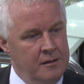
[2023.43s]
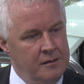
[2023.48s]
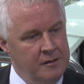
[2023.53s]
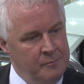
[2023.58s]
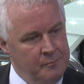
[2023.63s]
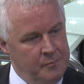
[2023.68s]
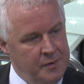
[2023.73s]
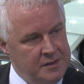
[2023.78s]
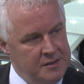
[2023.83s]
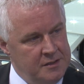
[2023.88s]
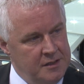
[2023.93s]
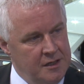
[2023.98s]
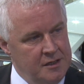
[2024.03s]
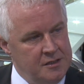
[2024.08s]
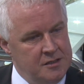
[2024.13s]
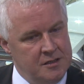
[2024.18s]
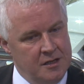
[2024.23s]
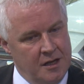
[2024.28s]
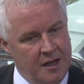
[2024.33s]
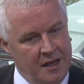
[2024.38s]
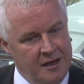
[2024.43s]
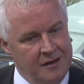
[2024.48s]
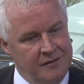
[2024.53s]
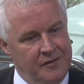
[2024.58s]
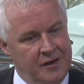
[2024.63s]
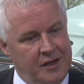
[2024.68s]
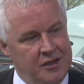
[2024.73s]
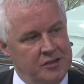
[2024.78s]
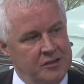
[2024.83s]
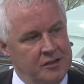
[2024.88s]
the business,
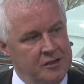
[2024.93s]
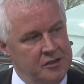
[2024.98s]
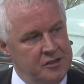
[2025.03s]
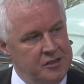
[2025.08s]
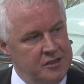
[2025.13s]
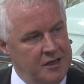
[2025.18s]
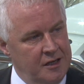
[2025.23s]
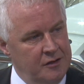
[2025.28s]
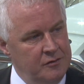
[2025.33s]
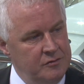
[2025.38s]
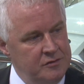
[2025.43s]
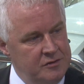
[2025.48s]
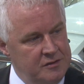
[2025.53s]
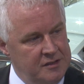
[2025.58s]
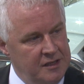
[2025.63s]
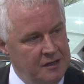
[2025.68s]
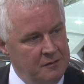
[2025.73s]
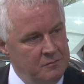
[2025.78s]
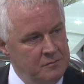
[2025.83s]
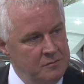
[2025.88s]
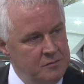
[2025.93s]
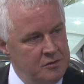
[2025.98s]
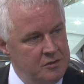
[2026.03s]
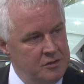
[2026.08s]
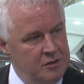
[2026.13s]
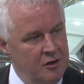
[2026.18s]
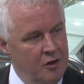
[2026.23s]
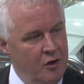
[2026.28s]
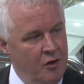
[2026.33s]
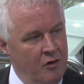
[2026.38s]
innovation and skills teams,
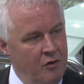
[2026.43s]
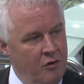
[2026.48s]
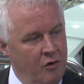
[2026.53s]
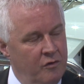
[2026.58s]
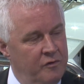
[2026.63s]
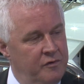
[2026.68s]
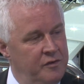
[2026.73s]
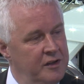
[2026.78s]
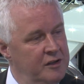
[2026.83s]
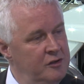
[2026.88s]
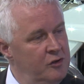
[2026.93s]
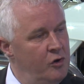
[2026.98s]
hopefully